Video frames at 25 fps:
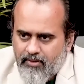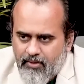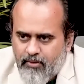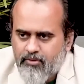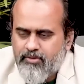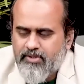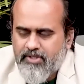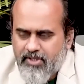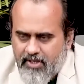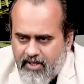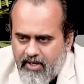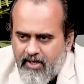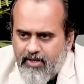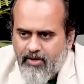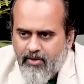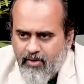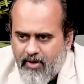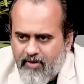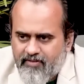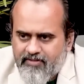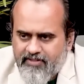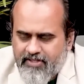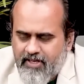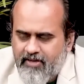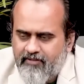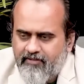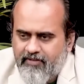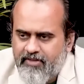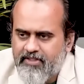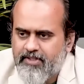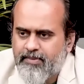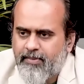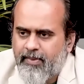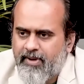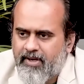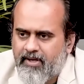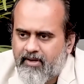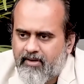You say you have
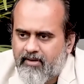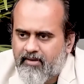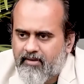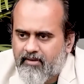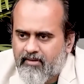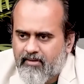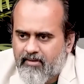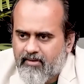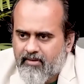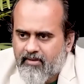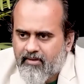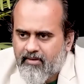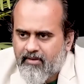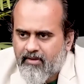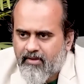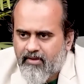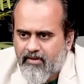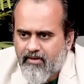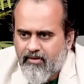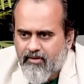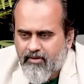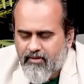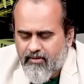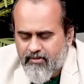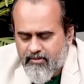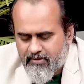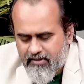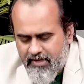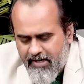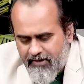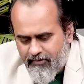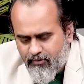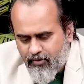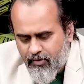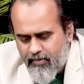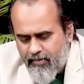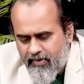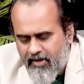self-respect. So
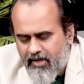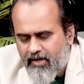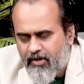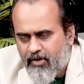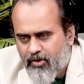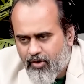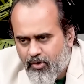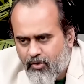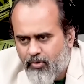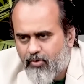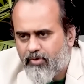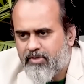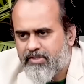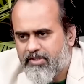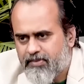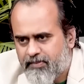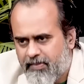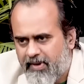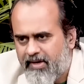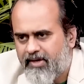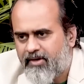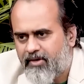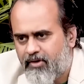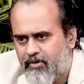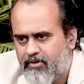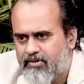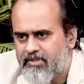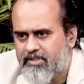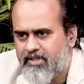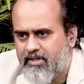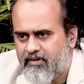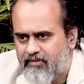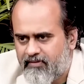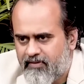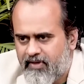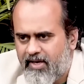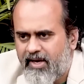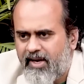that would mean you respect
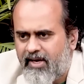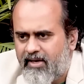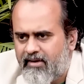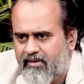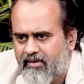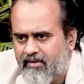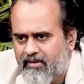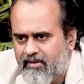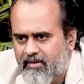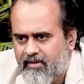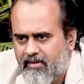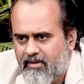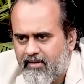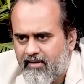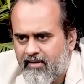yourself, correct?